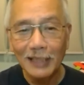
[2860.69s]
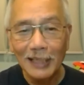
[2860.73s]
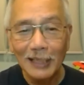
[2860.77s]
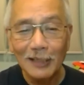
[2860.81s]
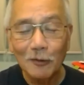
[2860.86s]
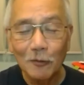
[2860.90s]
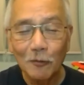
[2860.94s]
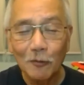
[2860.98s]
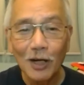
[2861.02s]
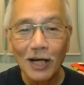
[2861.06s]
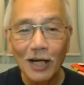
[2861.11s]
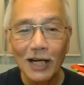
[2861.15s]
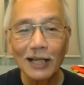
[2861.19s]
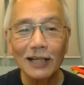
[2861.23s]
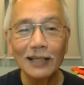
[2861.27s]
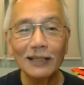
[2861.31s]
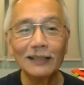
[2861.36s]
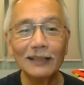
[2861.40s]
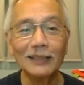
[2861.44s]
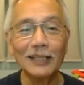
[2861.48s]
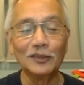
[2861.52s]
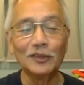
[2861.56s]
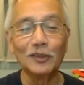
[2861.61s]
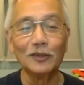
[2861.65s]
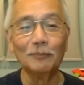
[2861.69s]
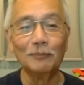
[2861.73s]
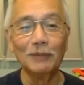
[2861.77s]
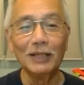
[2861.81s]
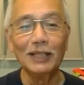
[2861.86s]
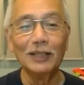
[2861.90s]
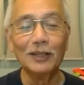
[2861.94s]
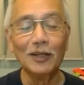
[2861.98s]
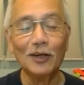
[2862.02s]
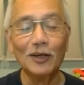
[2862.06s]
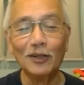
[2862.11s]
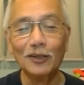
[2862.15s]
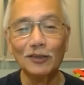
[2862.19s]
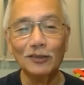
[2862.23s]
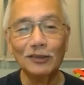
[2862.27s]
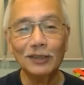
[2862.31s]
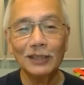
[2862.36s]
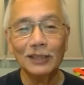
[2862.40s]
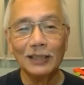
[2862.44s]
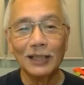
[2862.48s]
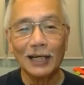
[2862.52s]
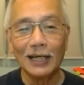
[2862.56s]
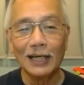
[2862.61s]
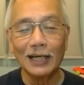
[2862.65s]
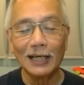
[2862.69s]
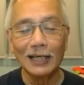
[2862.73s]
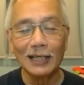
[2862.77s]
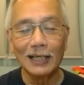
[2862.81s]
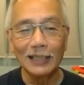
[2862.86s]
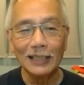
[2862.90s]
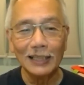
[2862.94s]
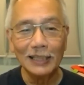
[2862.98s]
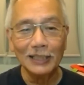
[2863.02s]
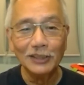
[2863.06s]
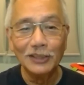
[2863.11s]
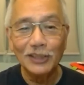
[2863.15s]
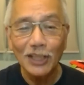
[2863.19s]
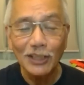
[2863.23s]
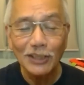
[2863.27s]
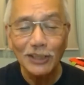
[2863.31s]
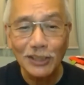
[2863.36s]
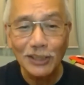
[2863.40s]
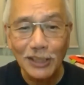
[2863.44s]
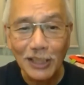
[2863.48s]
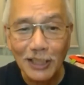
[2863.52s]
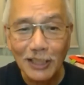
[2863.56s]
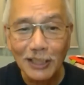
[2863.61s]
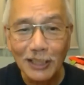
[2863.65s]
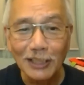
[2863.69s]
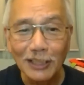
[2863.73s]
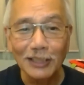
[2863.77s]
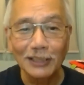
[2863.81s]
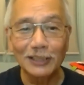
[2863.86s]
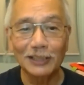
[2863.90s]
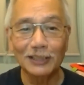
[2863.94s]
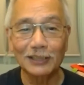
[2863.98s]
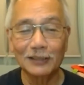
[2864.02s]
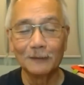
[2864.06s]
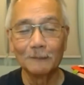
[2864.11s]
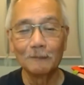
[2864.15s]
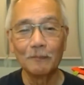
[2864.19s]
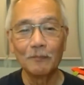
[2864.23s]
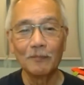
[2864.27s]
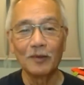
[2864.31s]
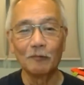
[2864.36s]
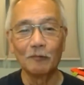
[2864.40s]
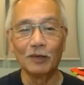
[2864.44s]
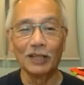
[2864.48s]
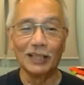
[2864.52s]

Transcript: equal, there should be no uh, injustice,